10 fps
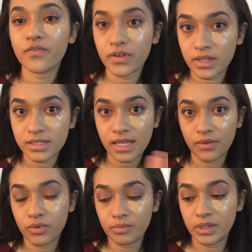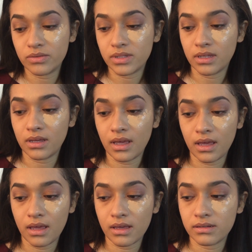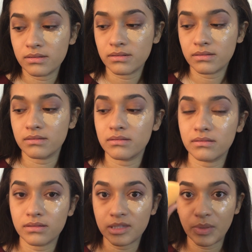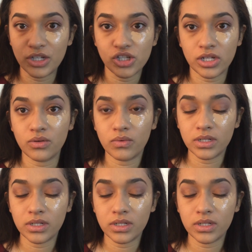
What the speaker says: For this, I will be using a sponge. I don't